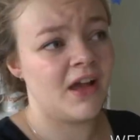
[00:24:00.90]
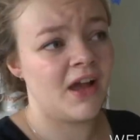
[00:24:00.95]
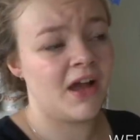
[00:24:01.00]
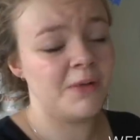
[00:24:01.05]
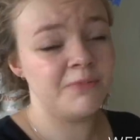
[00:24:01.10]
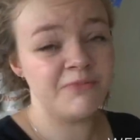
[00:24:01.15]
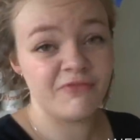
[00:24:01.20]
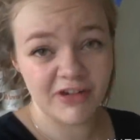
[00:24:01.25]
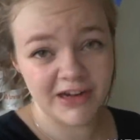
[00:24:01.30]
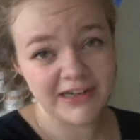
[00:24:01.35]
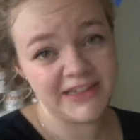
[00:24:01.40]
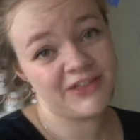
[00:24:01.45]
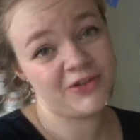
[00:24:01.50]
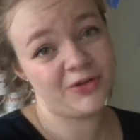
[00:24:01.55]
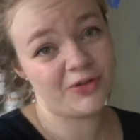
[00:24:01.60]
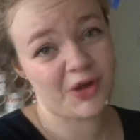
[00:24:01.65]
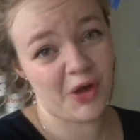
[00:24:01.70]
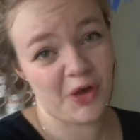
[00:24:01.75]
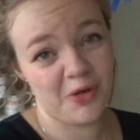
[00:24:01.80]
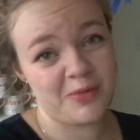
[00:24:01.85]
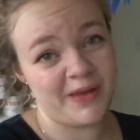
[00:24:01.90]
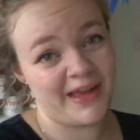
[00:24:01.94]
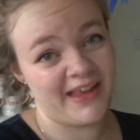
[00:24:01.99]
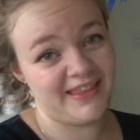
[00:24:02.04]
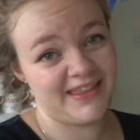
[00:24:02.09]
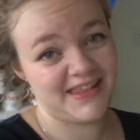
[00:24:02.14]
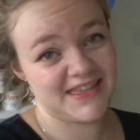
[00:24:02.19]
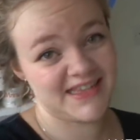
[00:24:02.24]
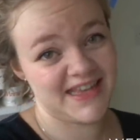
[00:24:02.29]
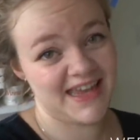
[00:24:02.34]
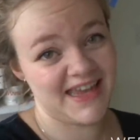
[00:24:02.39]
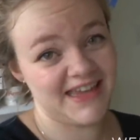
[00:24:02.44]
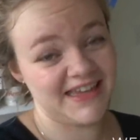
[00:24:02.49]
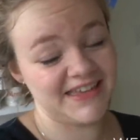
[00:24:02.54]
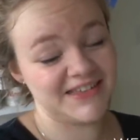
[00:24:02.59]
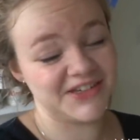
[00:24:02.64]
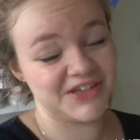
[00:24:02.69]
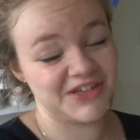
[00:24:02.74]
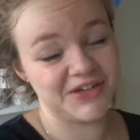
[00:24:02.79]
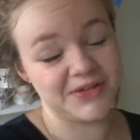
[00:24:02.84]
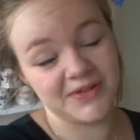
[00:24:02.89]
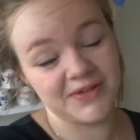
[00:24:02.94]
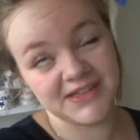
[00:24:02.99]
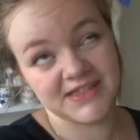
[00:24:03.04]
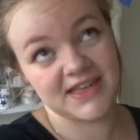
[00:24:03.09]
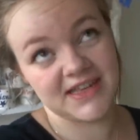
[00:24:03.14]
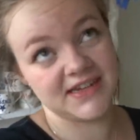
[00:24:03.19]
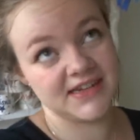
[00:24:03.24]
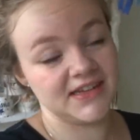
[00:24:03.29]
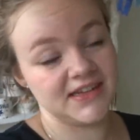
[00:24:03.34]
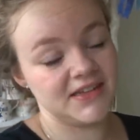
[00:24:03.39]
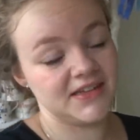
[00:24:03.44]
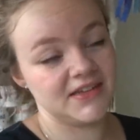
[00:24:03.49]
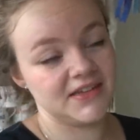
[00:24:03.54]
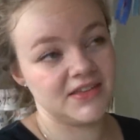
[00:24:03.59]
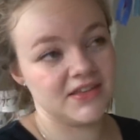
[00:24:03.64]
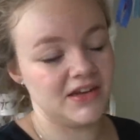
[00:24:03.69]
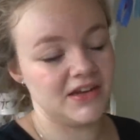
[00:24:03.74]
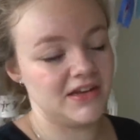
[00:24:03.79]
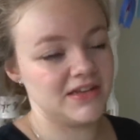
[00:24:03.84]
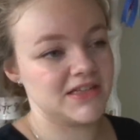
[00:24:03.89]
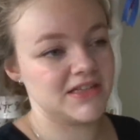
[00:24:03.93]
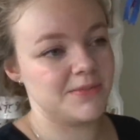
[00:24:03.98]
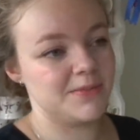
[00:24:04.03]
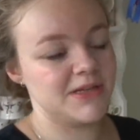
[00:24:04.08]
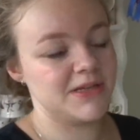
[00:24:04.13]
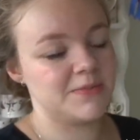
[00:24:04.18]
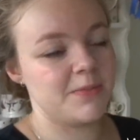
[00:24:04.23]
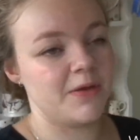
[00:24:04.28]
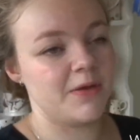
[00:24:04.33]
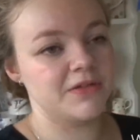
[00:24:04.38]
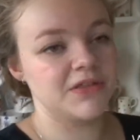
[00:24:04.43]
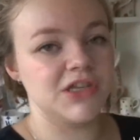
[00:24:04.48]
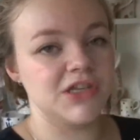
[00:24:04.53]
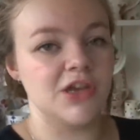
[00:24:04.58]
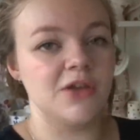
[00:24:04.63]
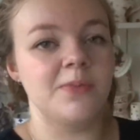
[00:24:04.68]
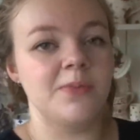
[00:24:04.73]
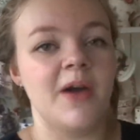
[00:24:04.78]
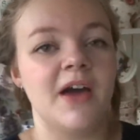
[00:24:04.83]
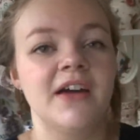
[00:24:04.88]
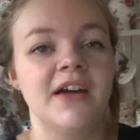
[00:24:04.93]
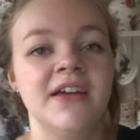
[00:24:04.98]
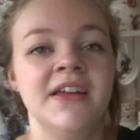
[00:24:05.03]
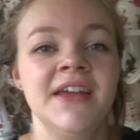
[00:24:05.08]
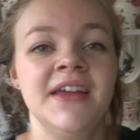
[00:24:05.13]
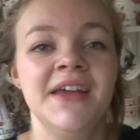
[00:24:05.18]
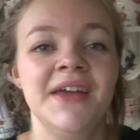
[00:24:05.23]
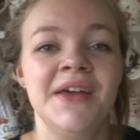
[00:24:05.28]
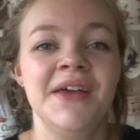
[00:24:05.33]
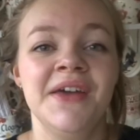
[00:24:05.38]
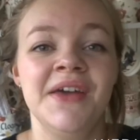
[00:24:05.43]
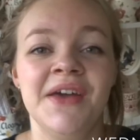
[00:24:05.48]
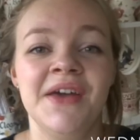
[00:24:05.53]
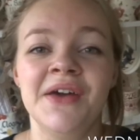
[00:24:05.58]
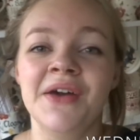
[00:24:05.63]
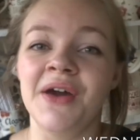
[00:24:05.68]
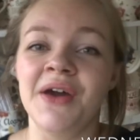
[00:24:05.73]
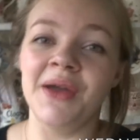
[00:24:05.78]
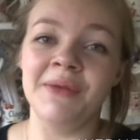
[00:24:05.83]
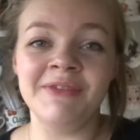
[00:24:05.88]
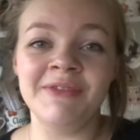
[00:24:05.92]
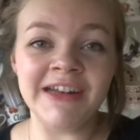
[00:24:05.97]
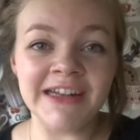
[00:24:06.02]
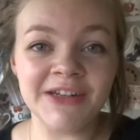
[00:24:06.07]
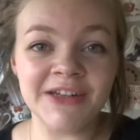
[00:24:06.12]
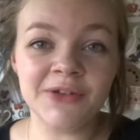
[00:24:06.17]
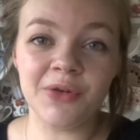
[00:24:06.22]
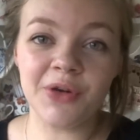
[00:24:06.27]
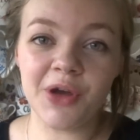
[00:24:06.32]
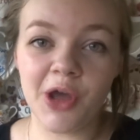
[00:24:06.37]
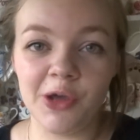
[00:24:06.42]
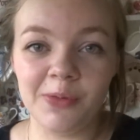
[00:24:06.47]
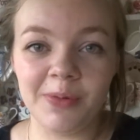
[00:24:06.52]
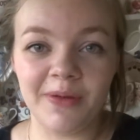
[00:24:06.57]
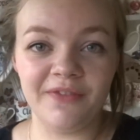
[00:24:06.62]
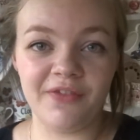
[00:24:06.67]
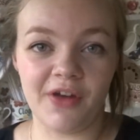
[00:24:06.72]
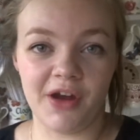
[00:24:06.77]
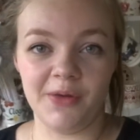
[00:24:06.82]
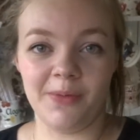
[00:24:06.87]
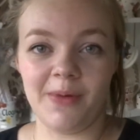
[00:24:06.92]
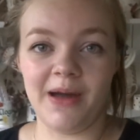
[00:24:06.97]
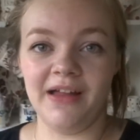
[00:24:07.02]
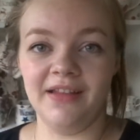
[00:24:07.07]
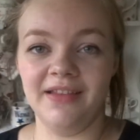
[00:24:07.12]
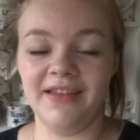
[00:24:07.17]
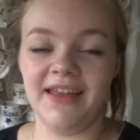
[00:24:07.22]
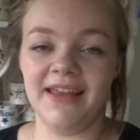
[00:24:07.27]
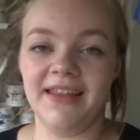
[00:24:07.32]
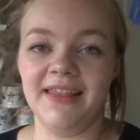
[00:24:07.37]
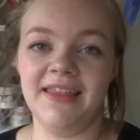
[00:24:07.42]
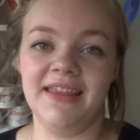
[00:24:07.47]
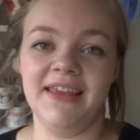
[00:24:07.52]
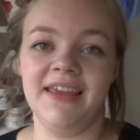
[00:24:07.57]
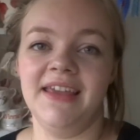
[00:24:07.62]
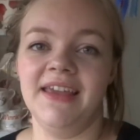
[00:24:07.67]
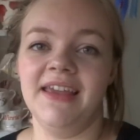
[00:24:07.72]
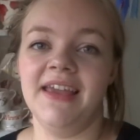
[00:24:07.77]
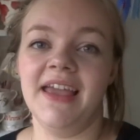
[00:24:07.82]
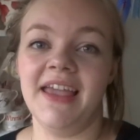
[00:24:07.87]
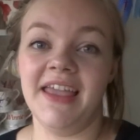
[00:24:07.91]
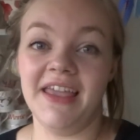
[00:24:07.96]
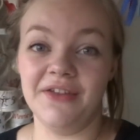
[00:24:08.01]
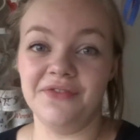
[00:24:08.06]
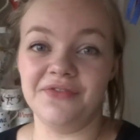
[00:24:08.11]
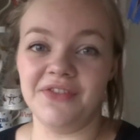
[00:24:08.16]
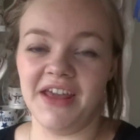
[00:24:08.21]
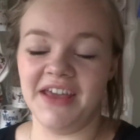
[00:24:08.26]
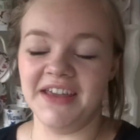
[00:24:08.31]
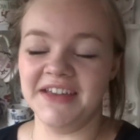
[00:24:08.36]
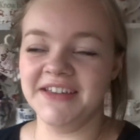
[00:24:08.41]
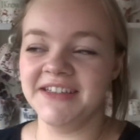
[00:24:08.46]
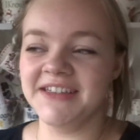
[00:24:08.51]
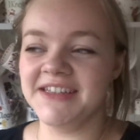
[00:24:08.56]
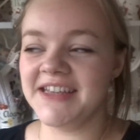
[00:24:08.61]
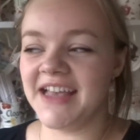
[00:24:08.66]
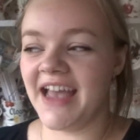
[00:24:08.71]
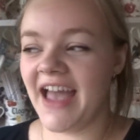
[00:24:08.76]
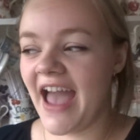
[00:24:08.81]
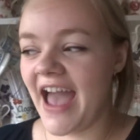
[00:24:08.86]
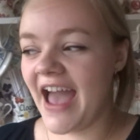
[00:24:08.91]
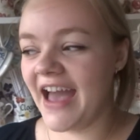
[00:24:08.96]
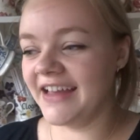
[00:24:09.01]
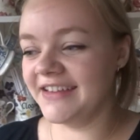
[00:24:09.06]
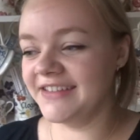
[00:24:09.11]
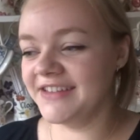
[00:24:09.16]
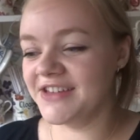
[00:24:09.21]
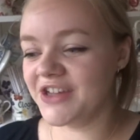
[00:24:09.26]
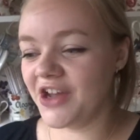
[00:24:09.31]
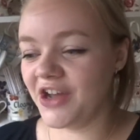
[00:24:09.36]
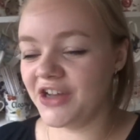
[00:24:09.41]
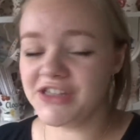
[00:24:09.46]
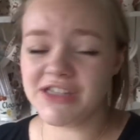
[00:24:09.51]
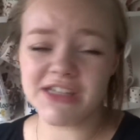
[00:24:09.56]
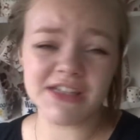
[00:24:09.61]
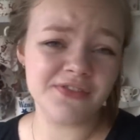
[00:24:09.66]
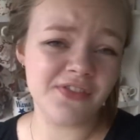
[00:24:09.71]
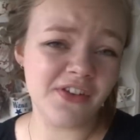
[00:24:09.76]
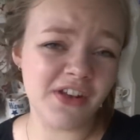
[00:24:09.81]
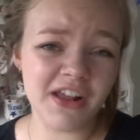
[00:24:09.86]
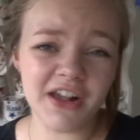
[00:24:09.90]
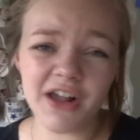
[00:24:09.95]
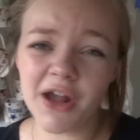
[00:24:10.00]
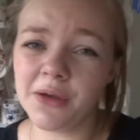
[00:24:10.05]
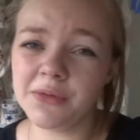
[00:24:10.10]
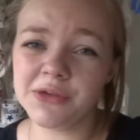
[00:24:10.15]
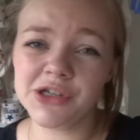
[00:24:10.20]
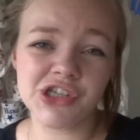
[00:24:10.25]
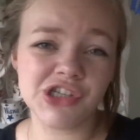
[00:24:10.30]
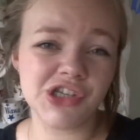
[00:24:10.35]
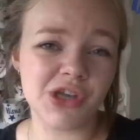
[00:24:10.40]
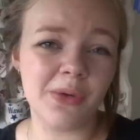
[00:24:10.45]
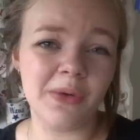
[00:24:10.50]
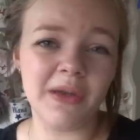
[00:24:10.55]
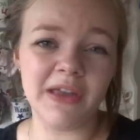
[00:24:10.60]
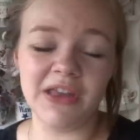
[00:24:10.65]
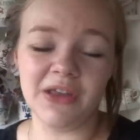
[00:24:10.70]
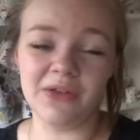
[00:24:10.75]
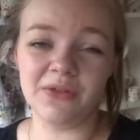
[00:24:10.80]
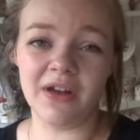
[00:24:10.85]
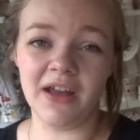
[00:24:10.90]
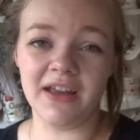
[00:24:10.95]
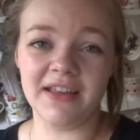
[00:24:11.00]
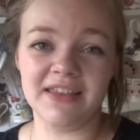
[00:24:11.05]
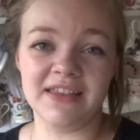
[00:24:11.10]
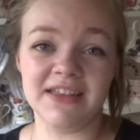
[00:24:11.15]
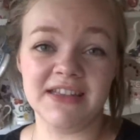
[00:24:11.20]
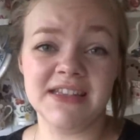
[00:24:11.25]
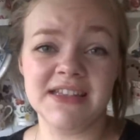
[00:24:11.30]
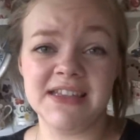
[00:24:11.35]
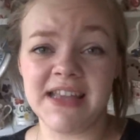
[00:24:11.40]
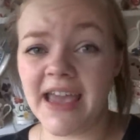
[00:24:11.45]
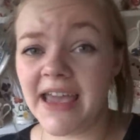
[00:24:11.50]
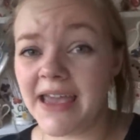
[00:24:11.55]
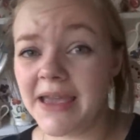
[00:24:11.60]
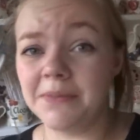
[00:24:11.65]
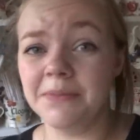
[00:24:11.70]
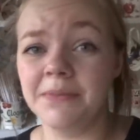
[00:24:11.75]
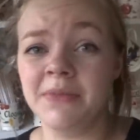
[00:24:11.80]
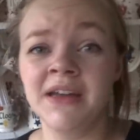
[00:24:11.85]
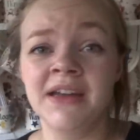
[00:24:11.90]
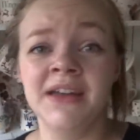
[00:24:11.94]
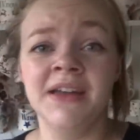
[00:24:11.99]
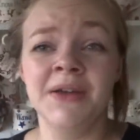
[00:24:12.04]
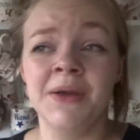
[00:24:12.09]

really not coping in this heat. I know I said it the last time I spoke to you, but I'm really not coping very well in the evenings and I just felt like I was showing you like the same